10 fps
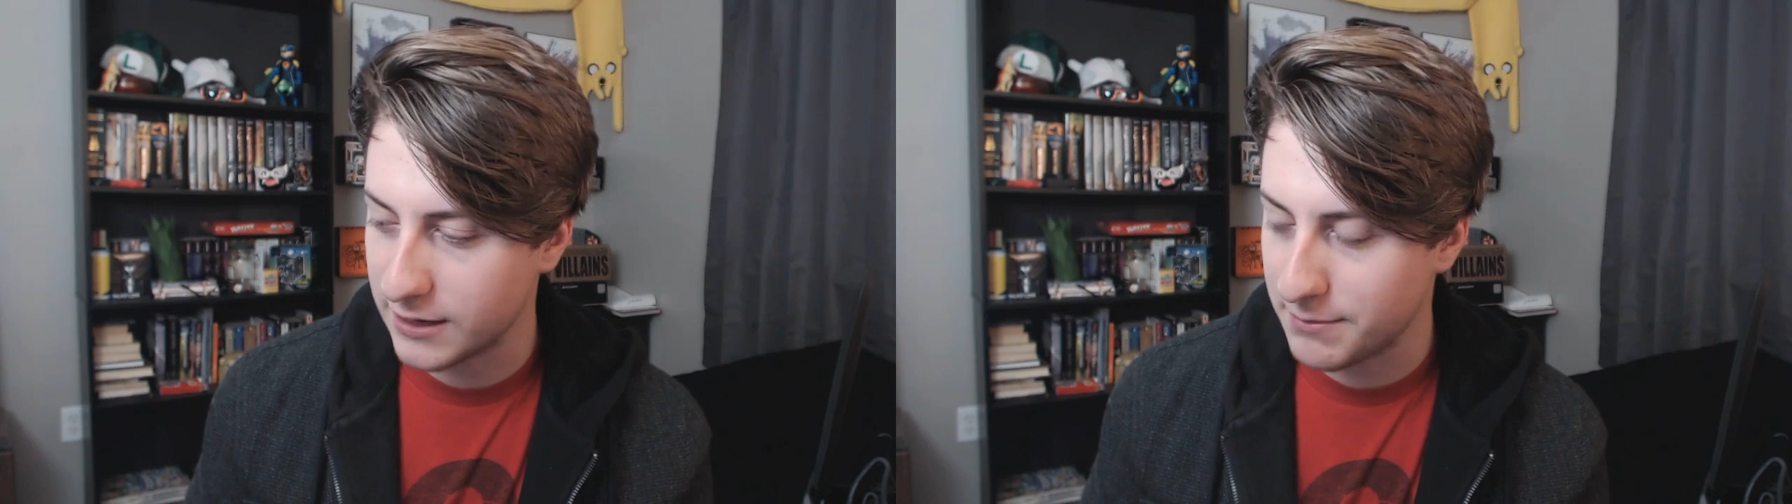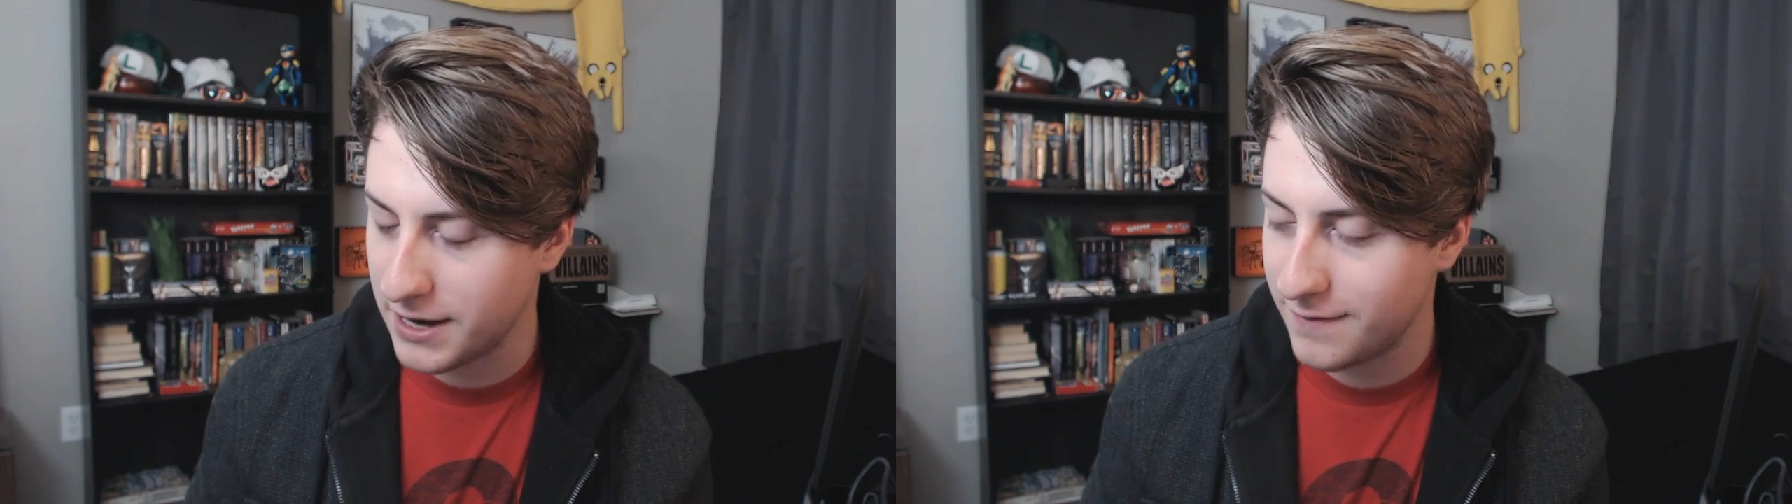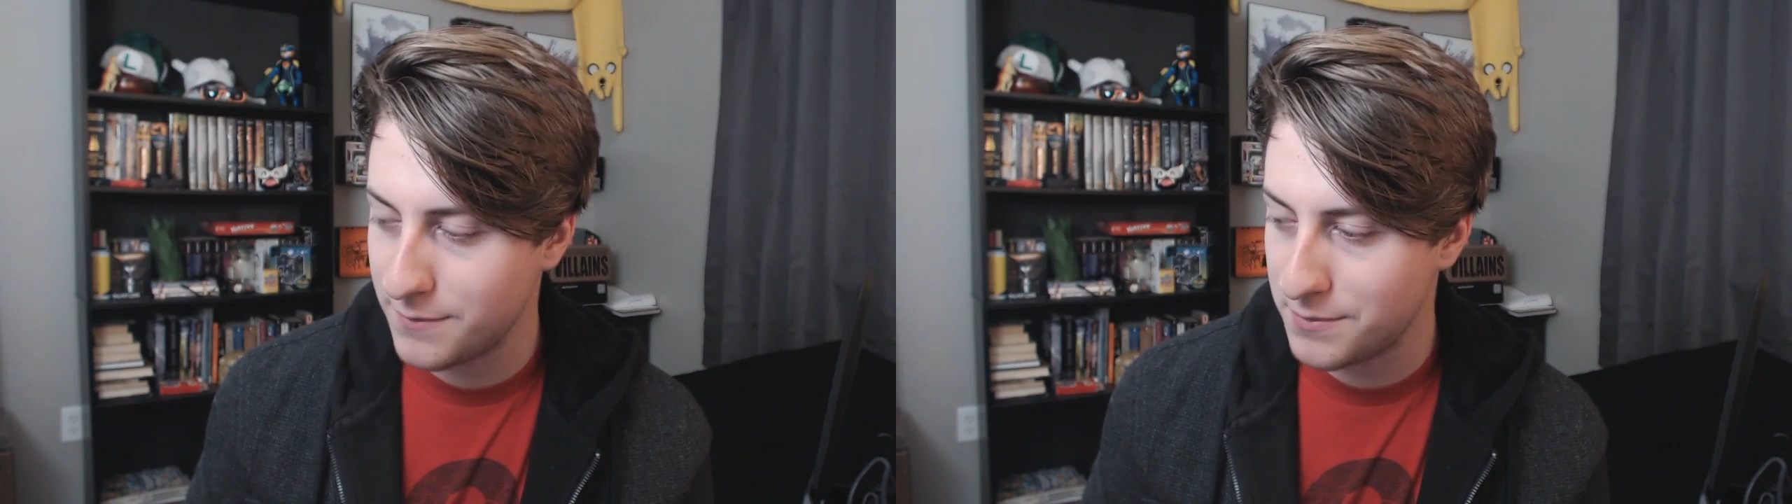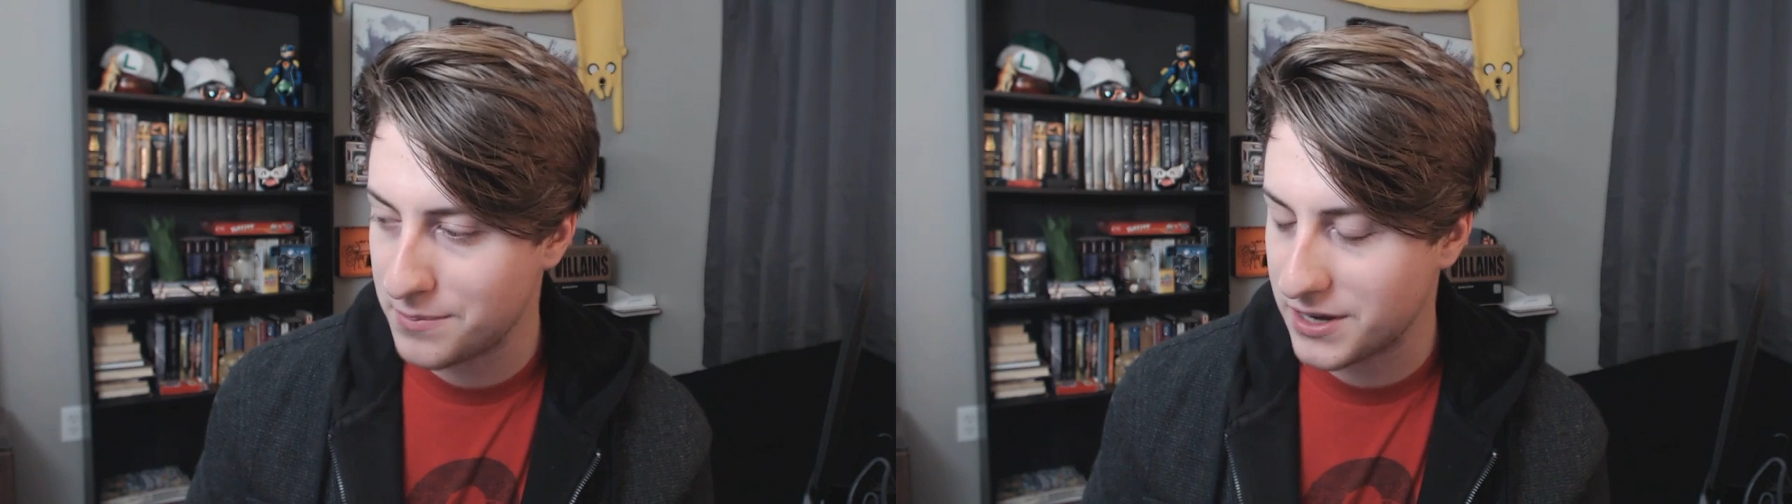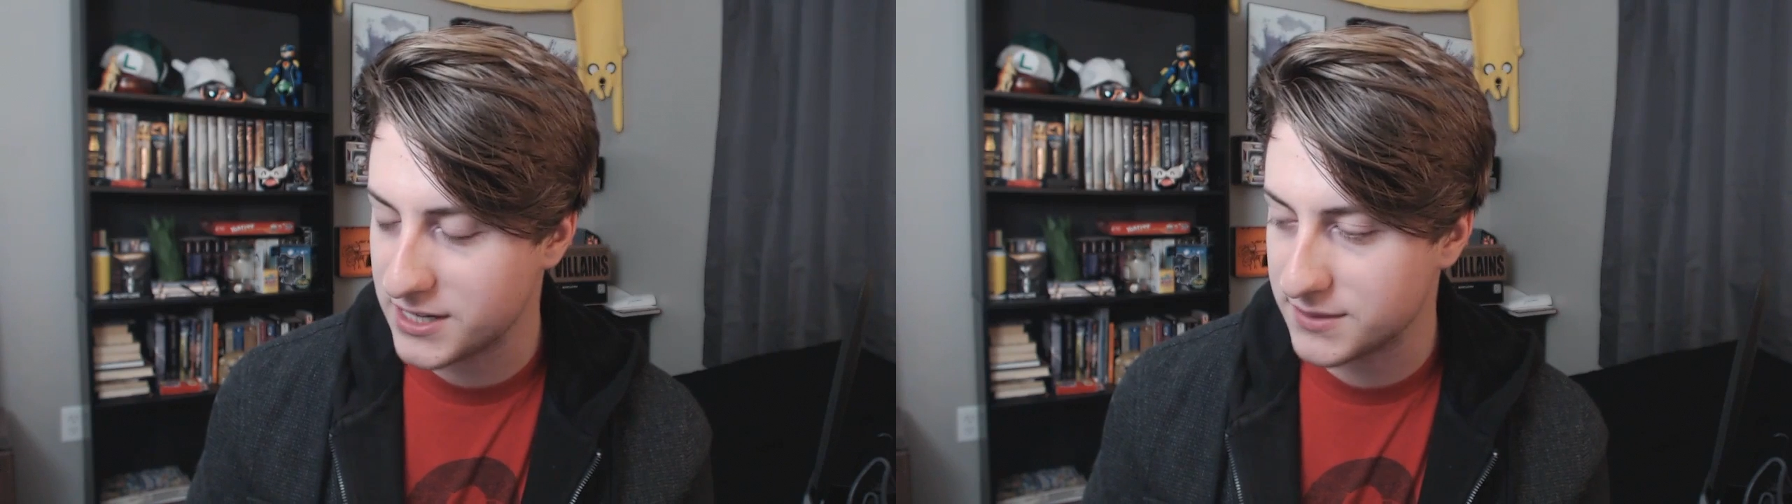It might even
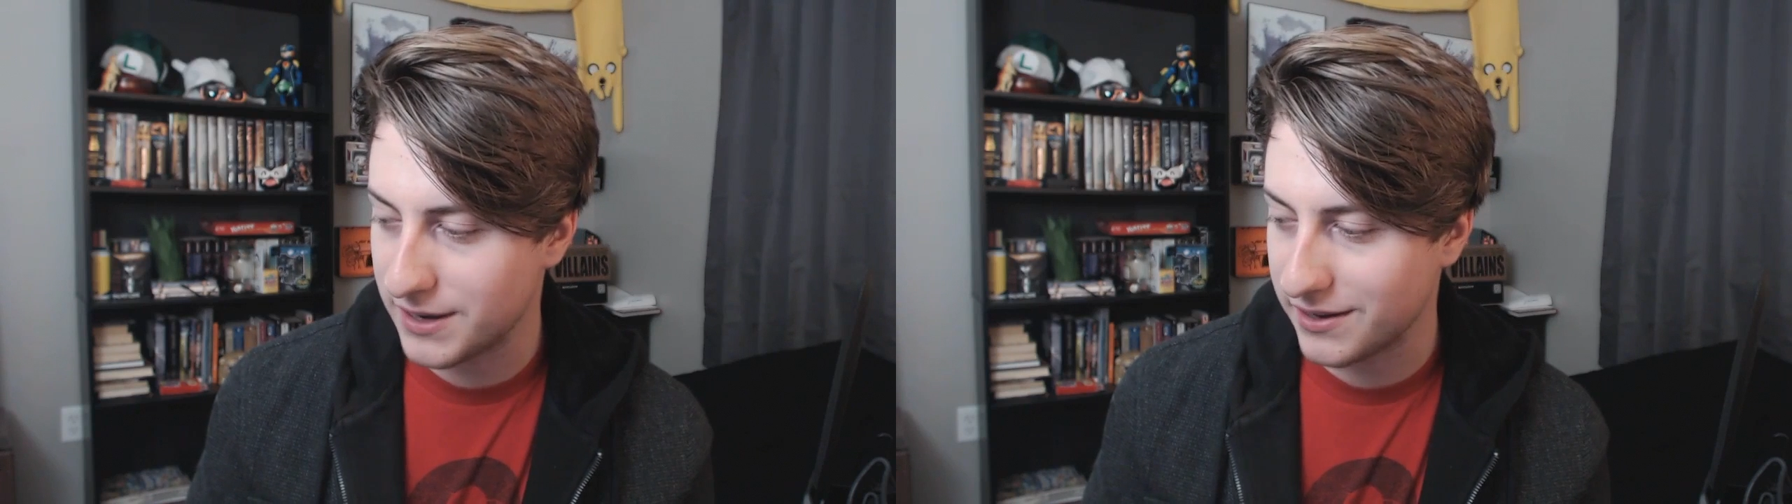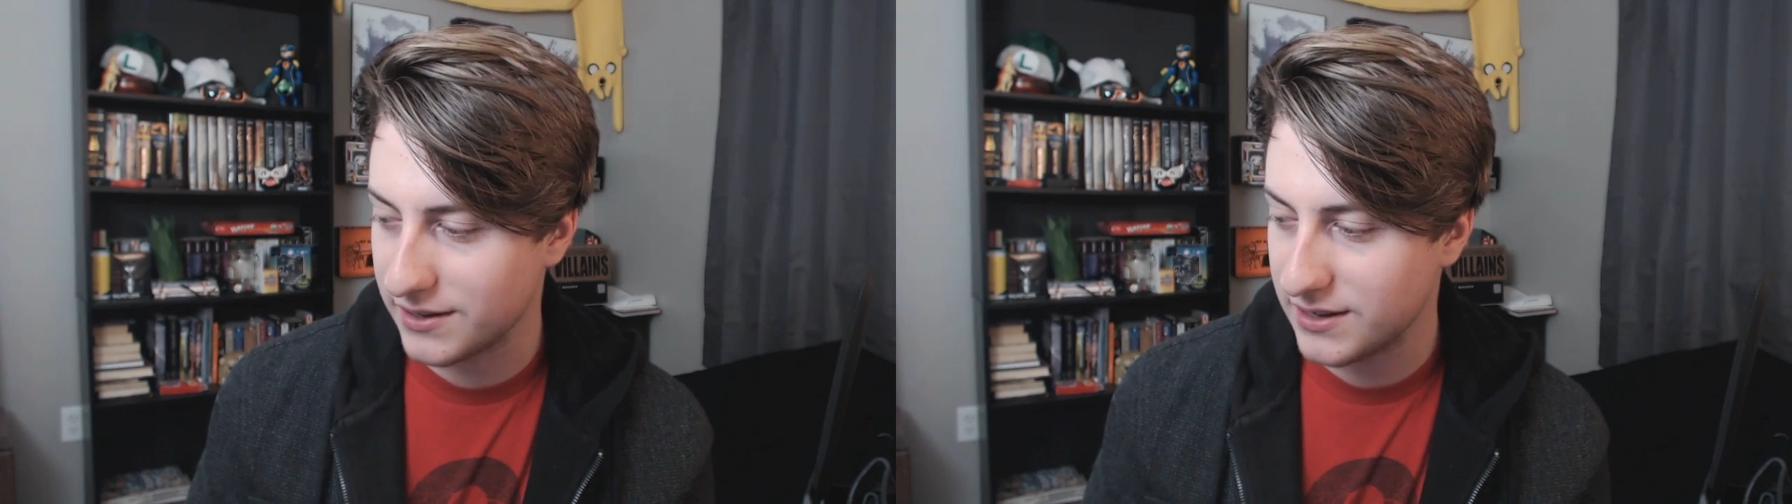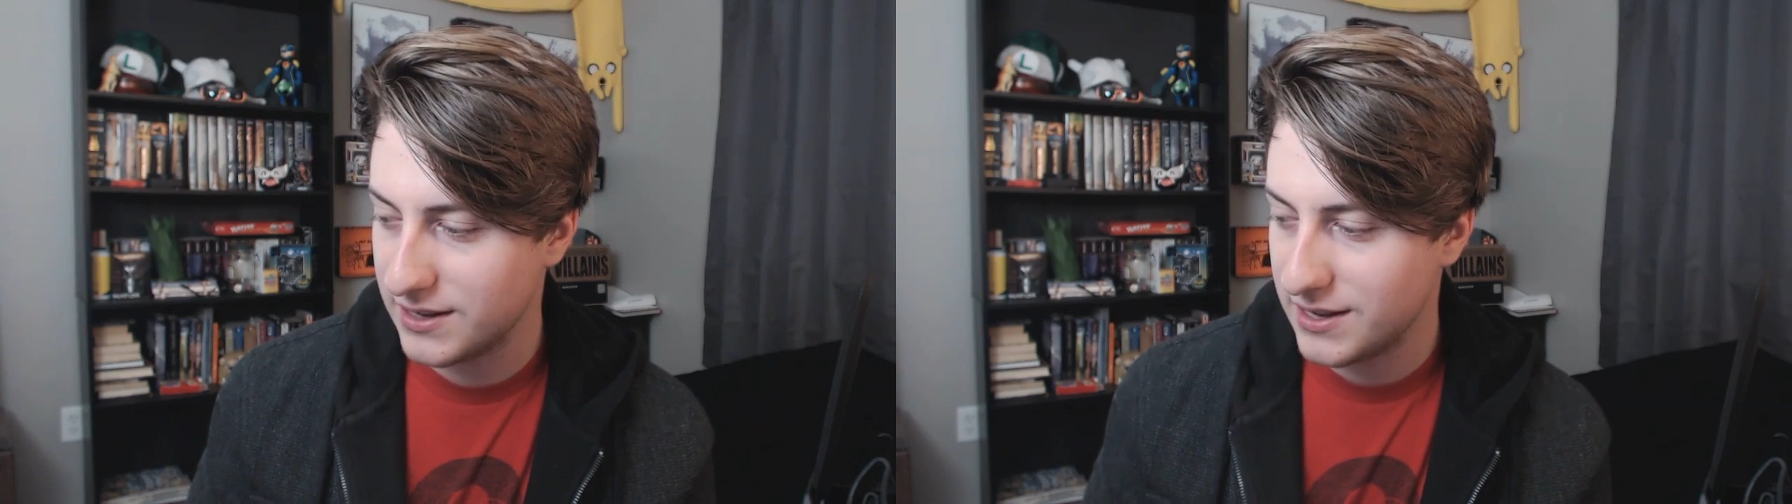be because my